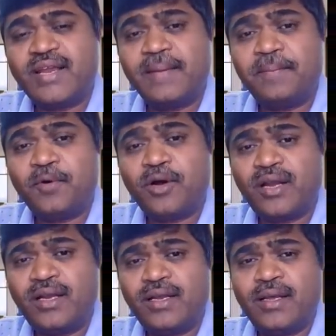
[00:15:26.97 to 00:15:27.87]
It is
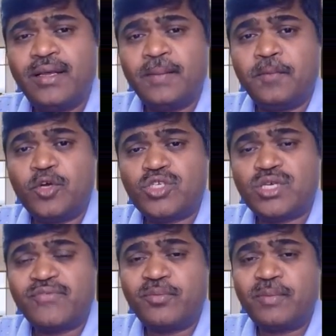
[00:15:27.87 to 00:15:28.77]
very important.
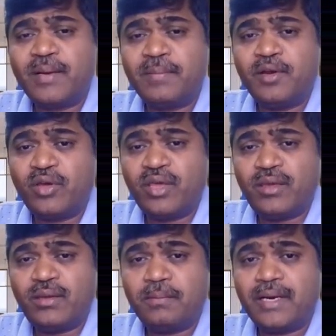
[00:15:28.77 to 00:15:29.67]
Most of you
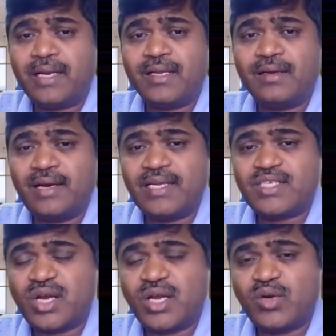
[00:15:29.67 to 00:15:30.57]
might be knowing,
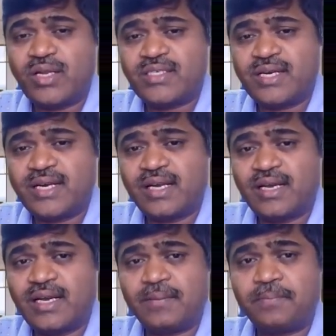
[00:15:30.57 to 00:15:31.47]
but let us try to
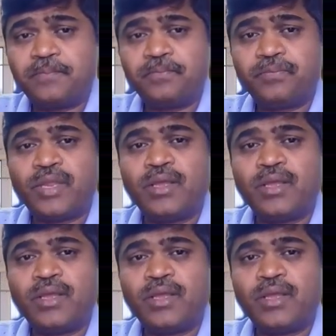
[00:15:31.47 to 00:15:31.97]
understand clearly.